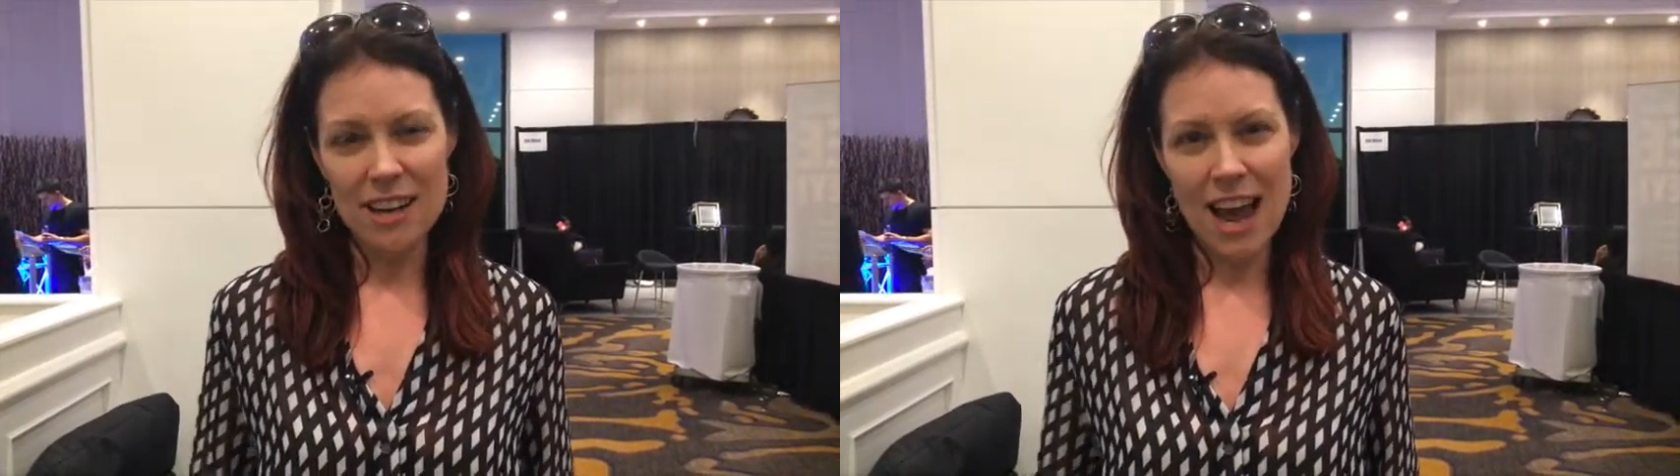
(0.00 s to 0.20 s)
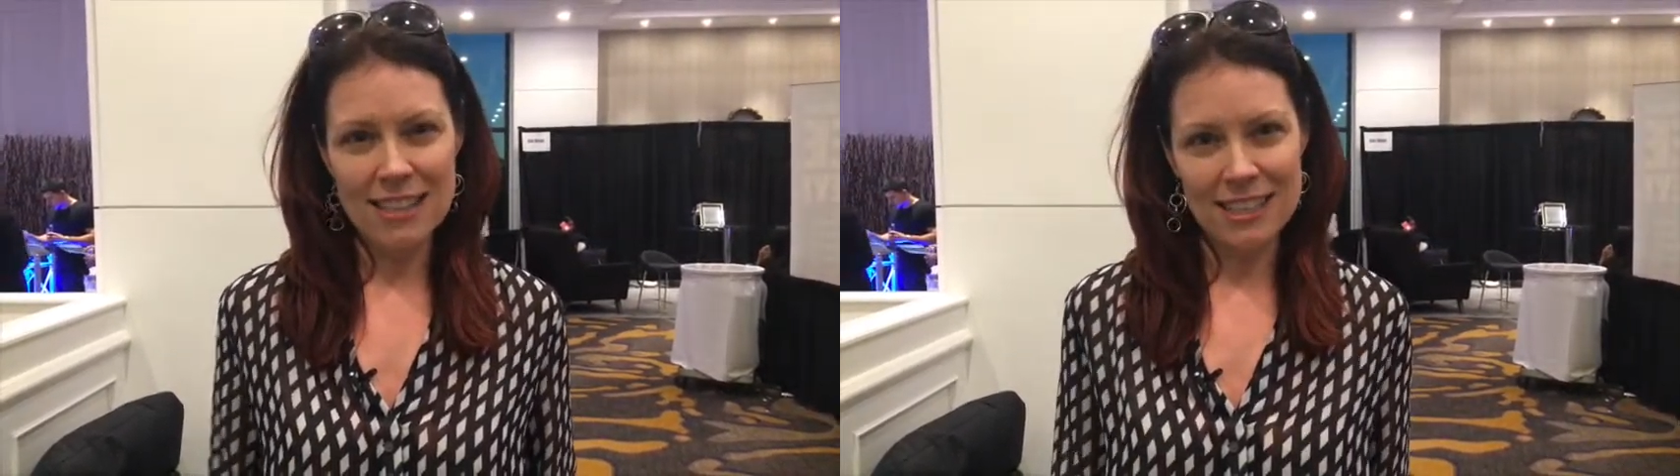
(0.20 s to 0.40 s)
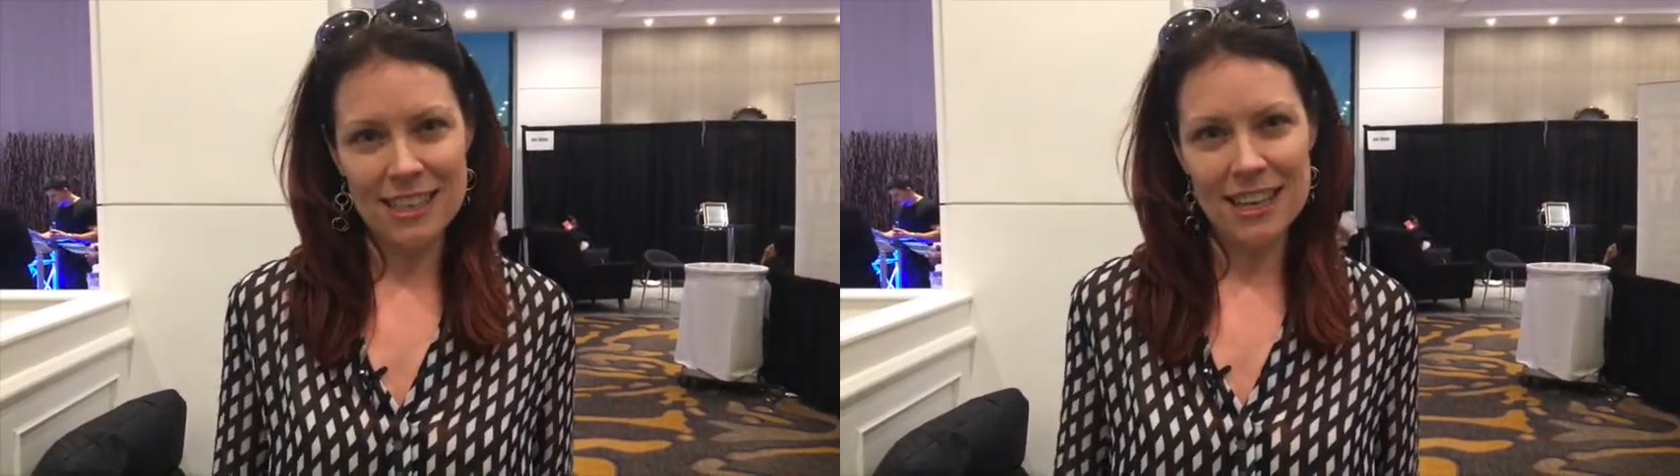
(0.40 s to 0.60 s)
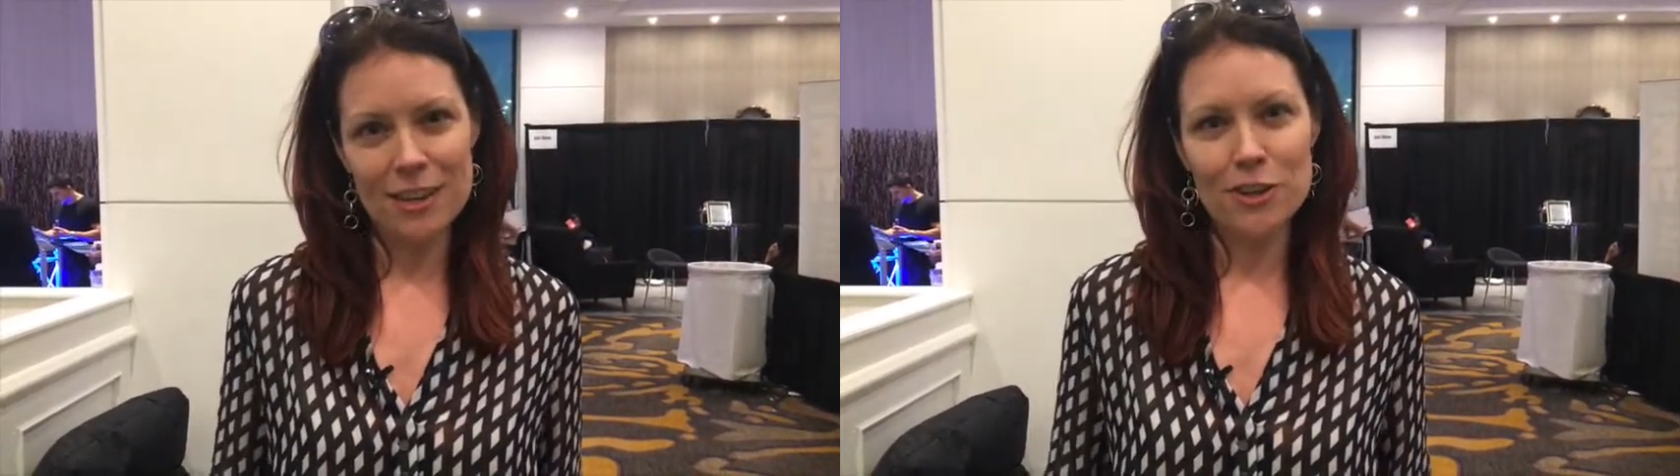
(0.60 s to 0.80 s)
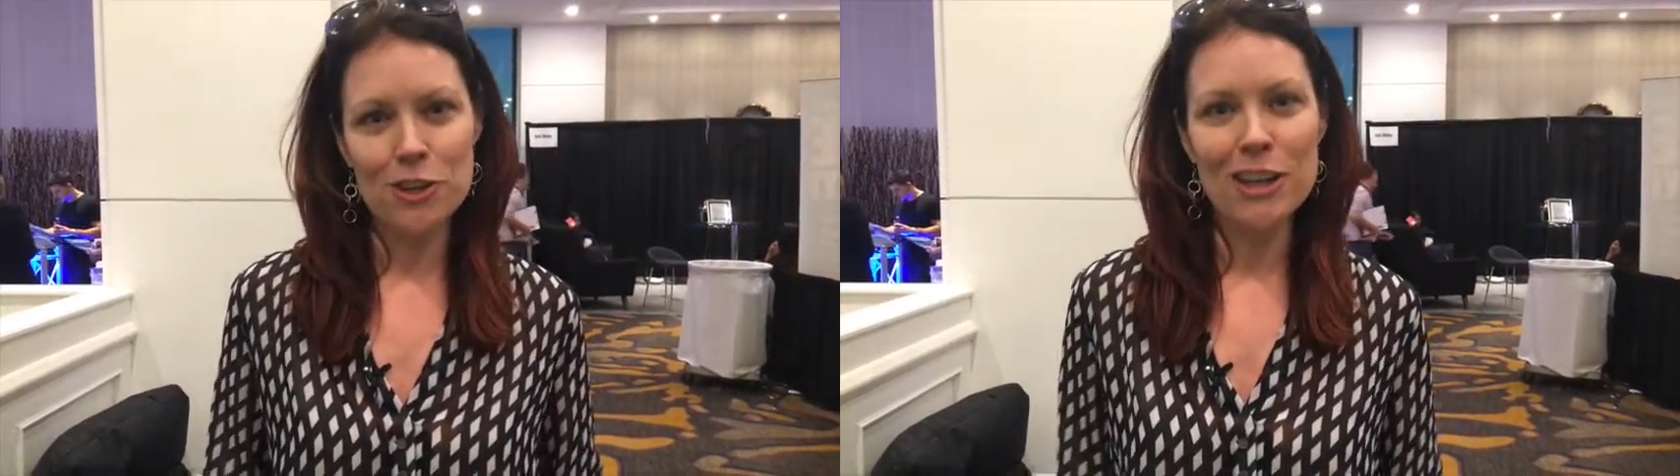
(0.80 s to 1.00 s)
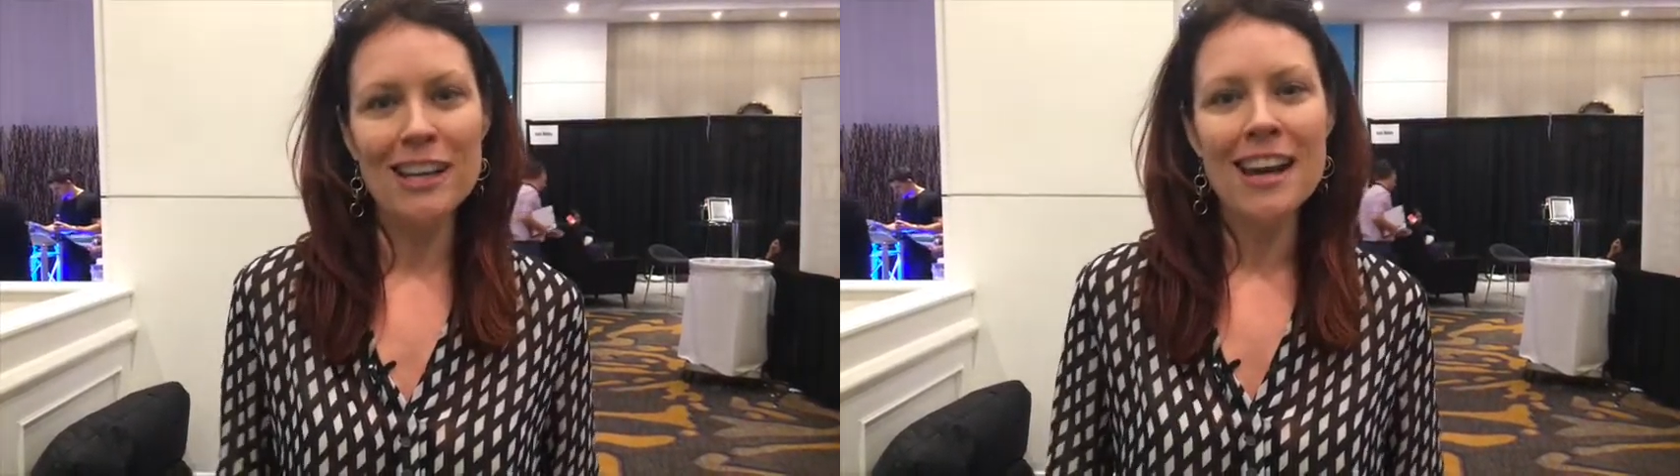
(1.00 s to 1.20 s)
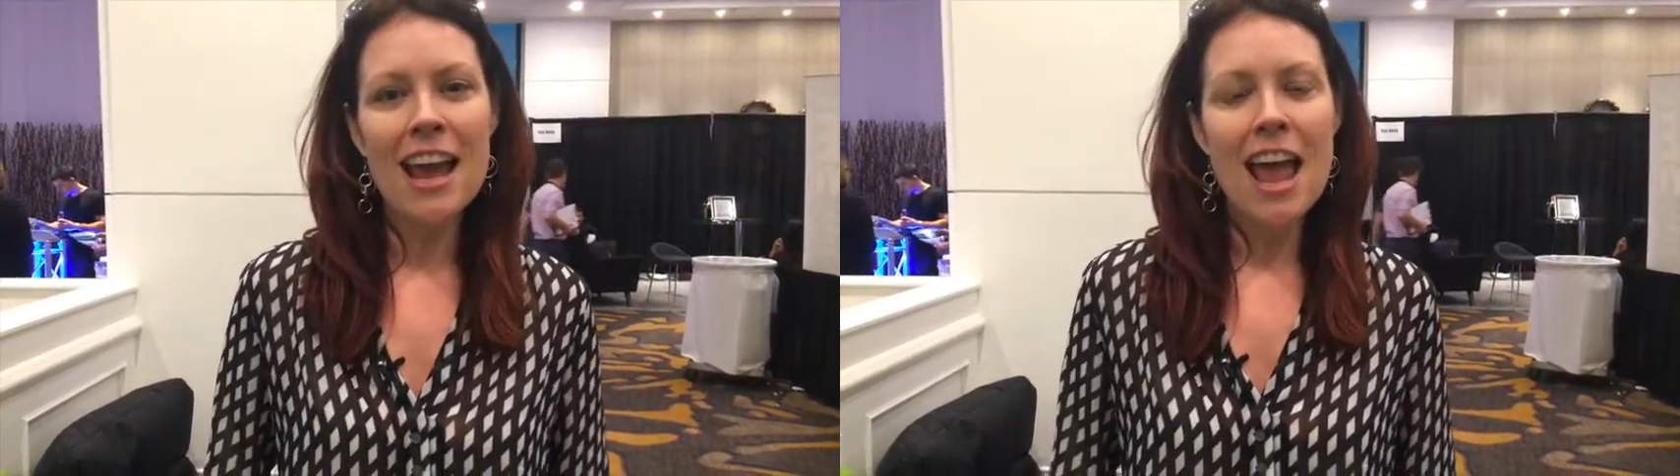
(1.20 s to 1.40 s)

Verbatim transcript: nasty energy.